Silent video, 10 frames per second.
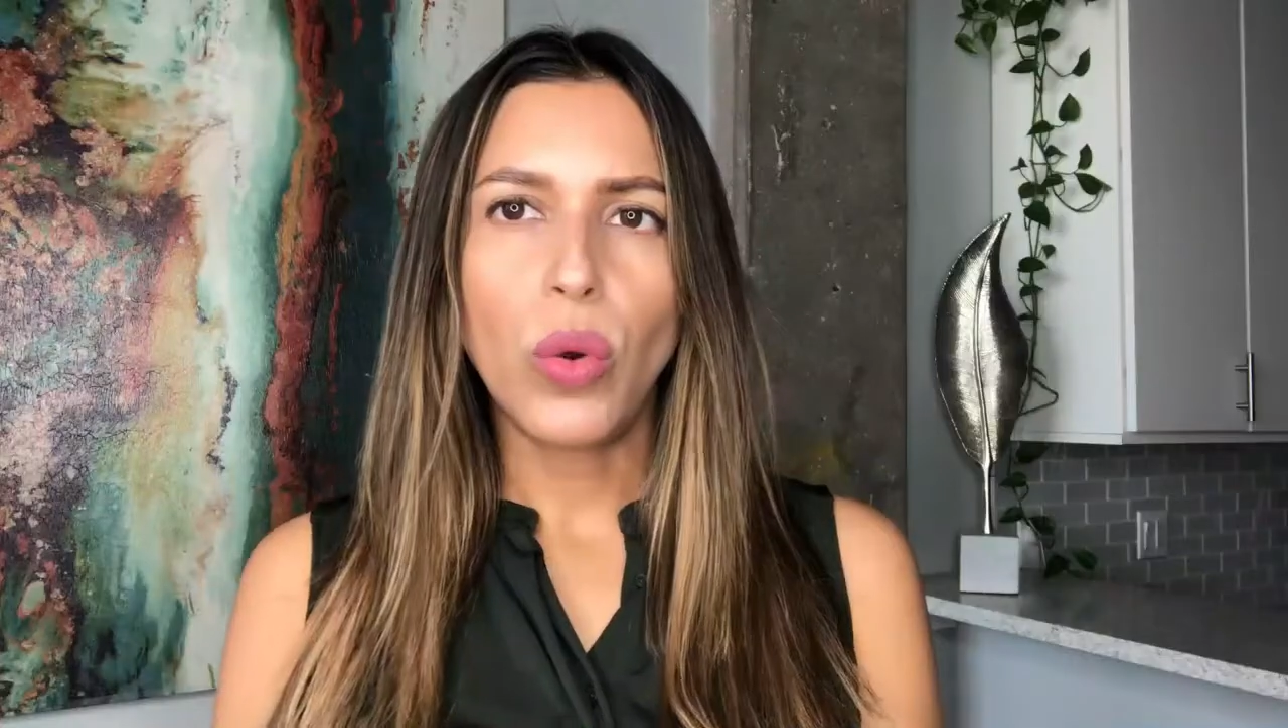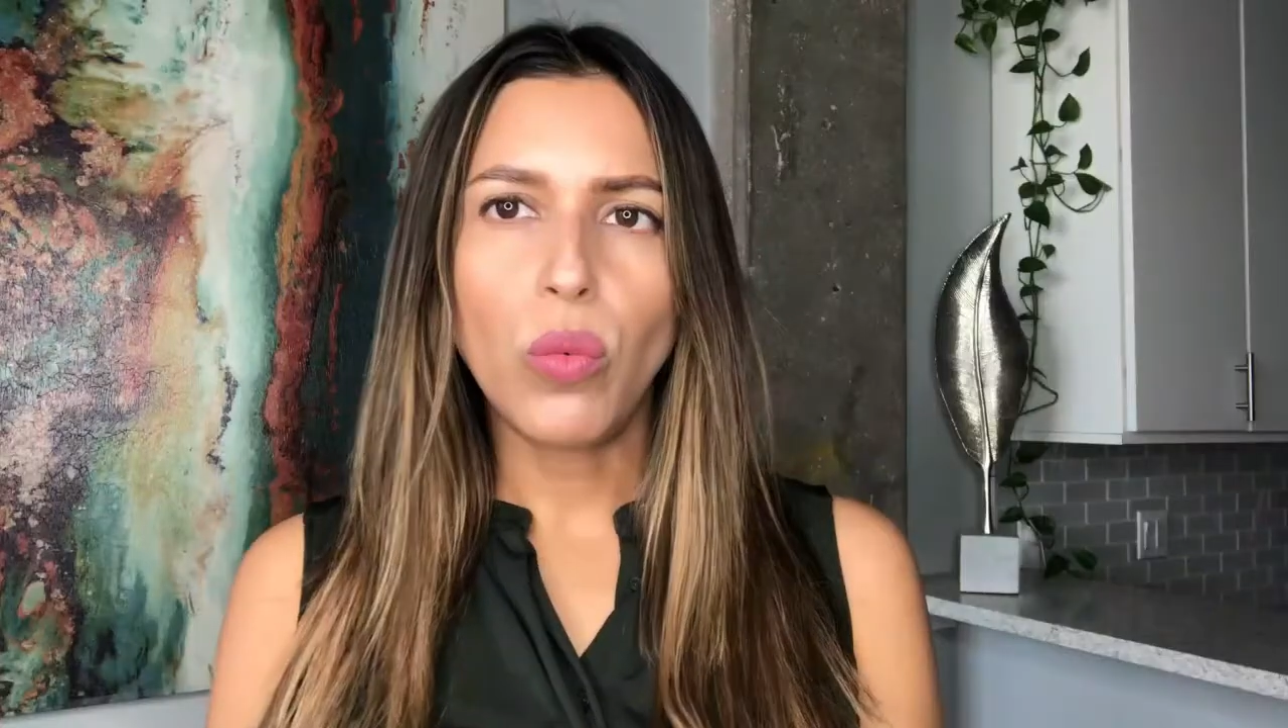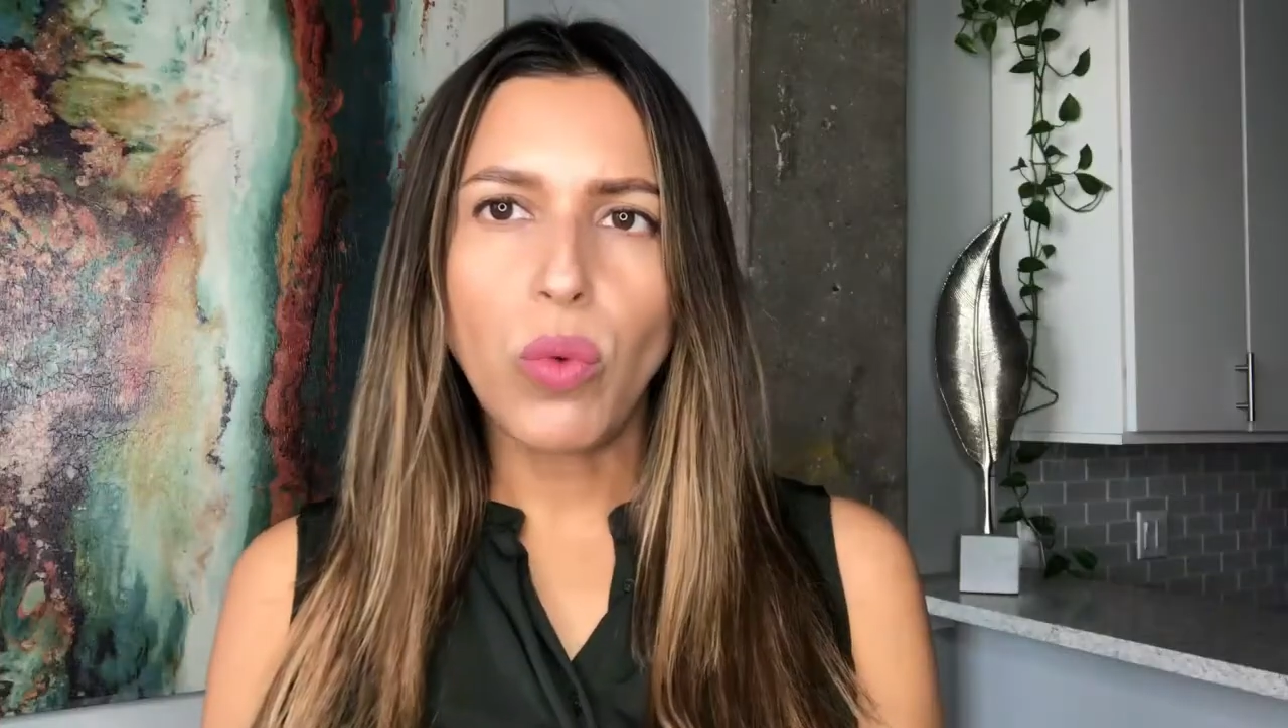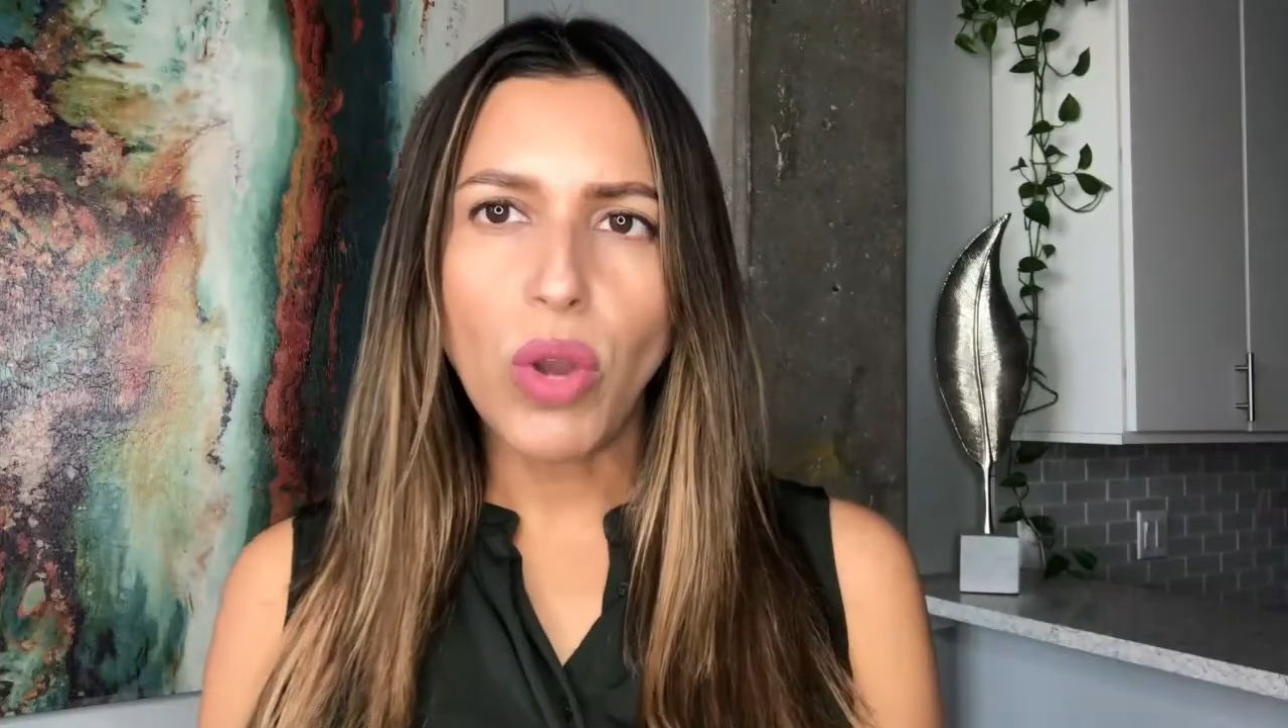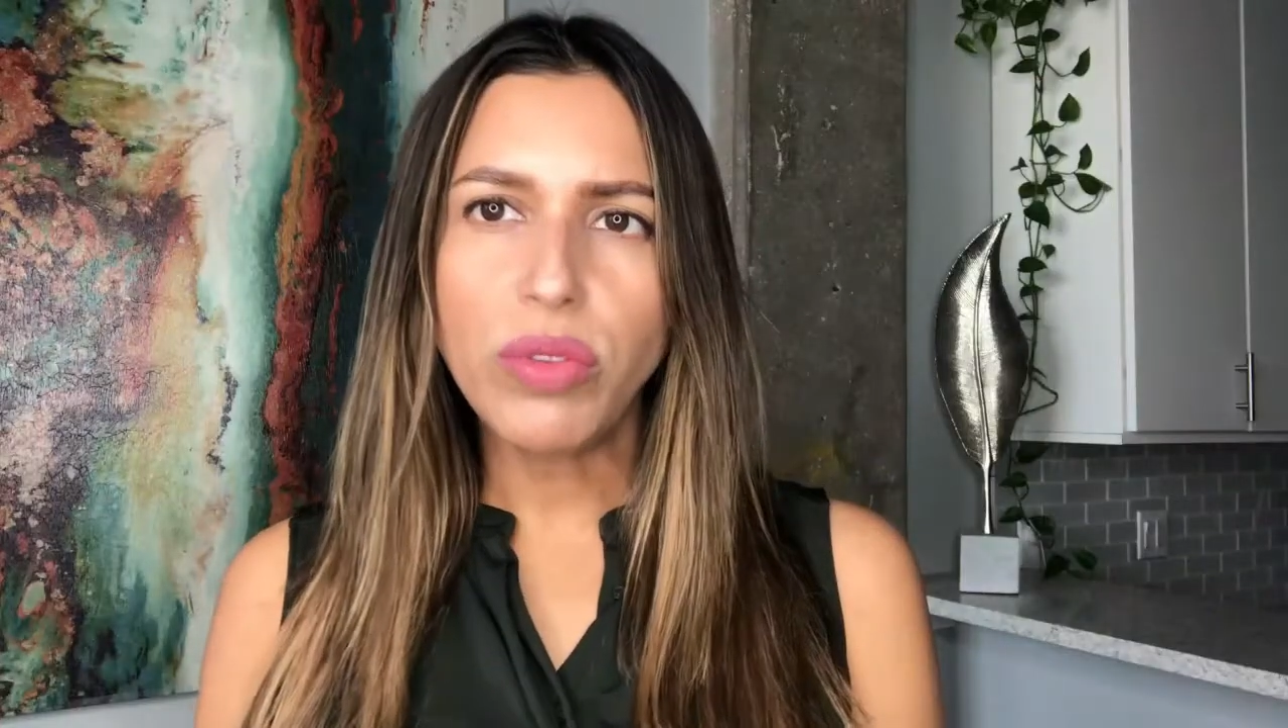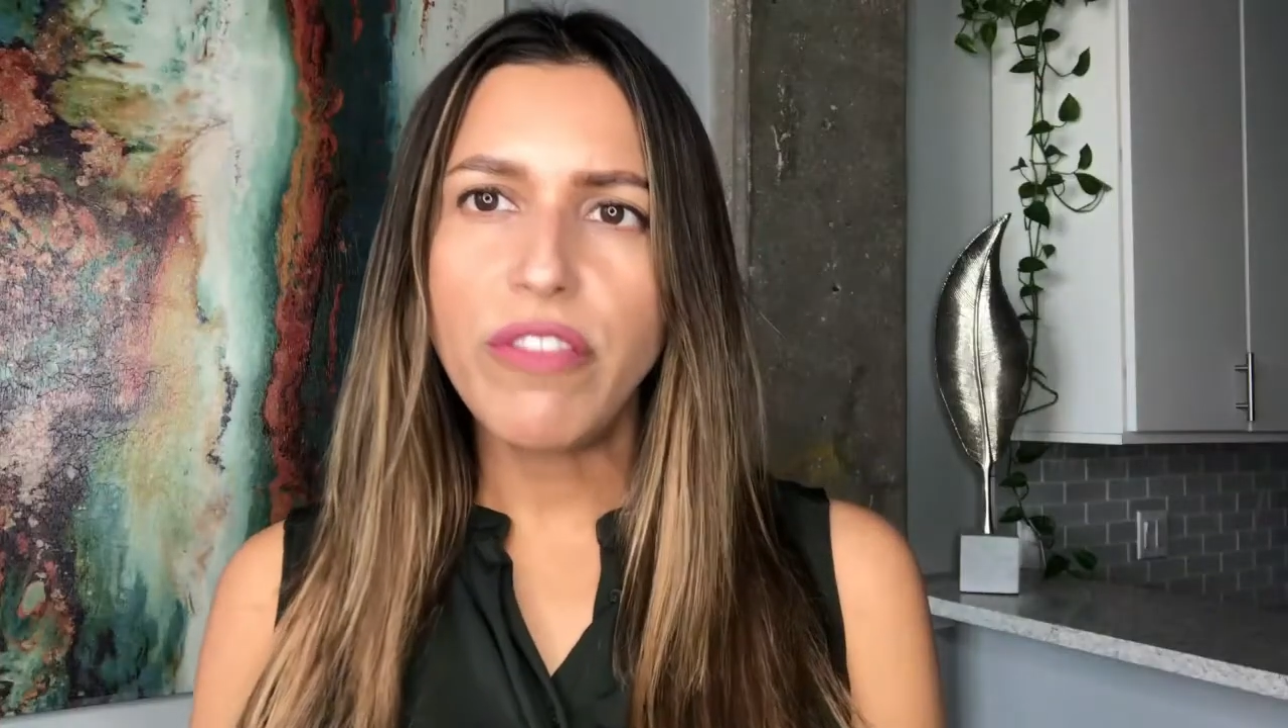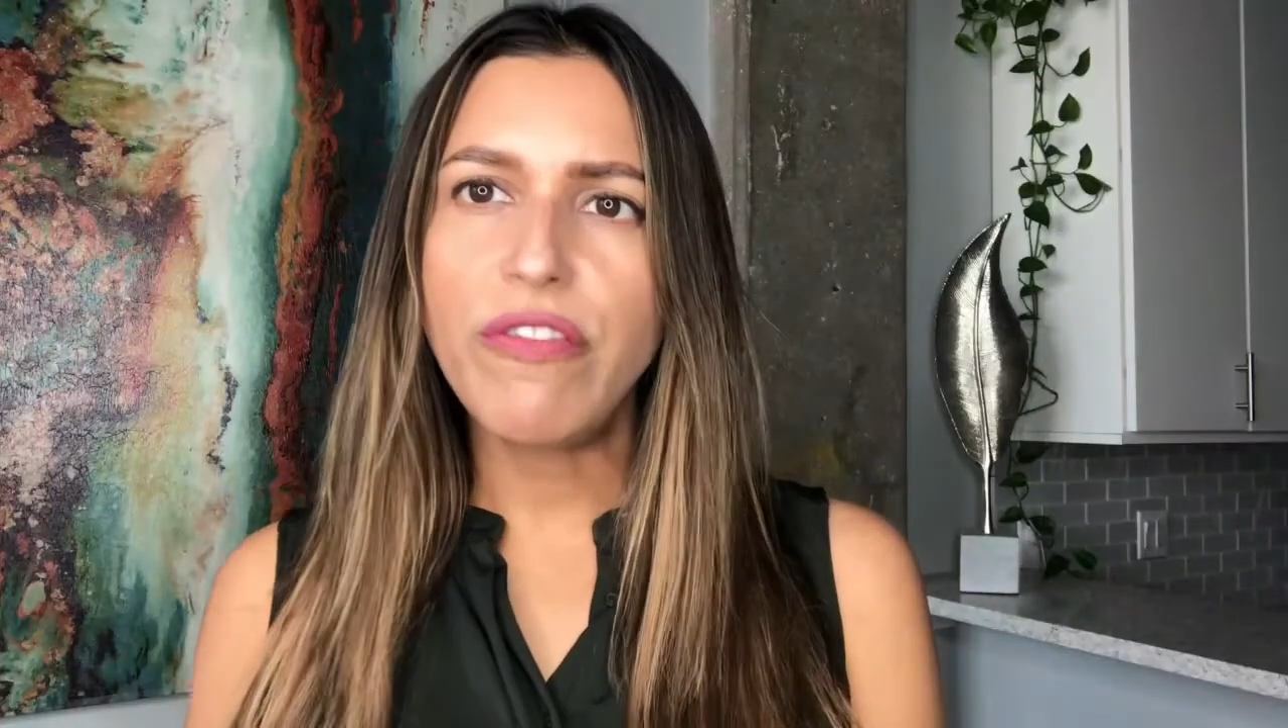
wrote the